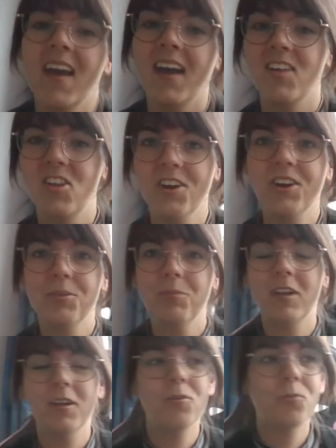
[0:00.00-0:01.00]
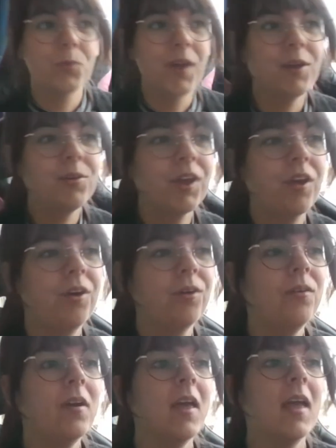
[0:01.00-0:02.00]
I shared them a little while
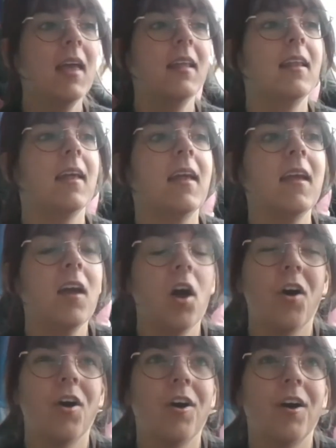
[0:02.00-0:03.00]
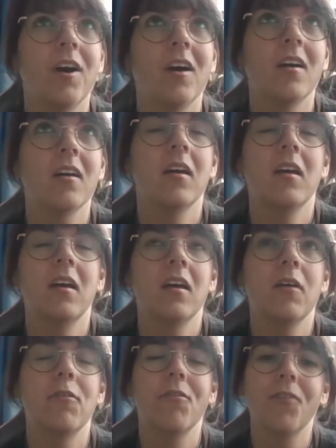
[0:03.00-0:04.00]
ago. They are
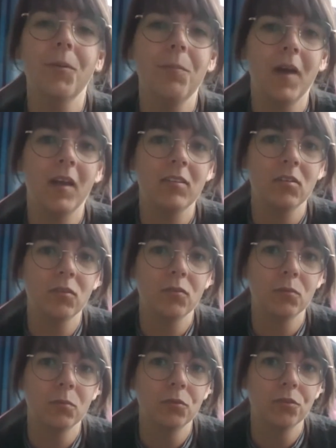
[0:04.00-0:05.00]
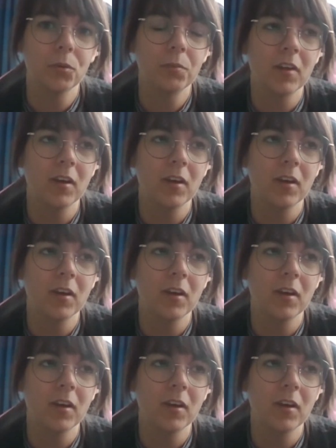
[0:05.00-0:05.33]
a free pattern from Drops.